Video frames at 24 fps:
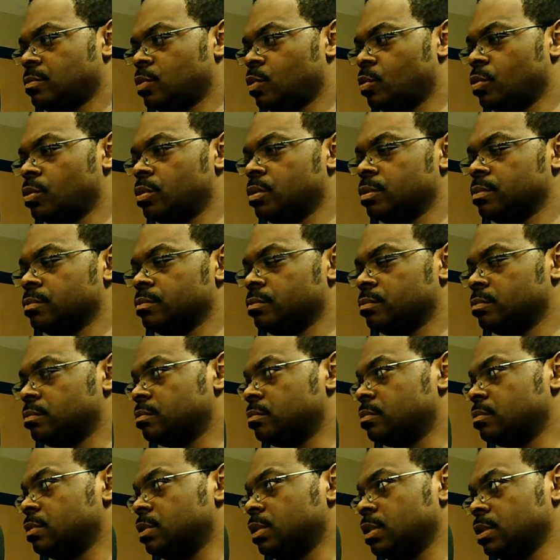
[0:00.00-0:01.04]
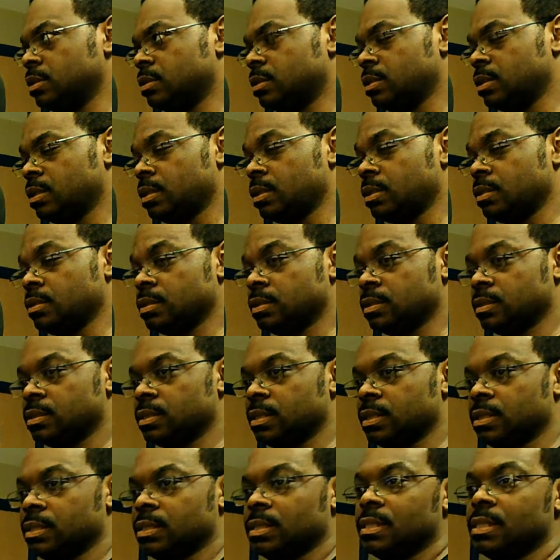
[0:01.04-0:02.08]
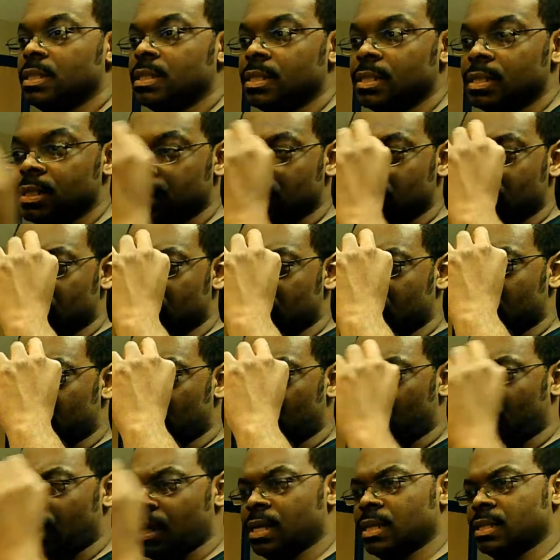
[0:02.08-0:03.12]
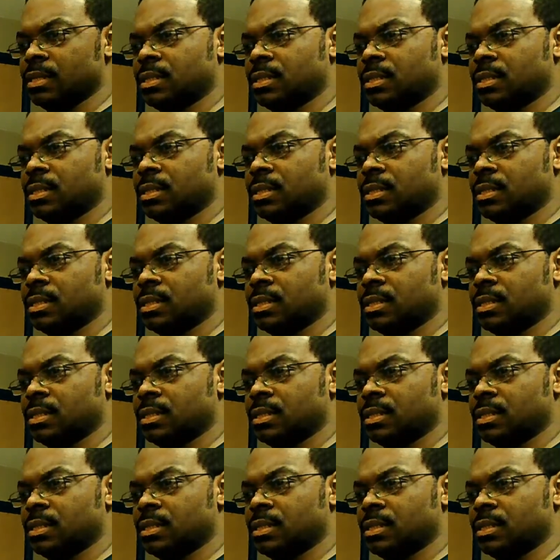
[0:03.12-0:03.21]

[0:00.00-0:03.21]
Or yesterday, I should say.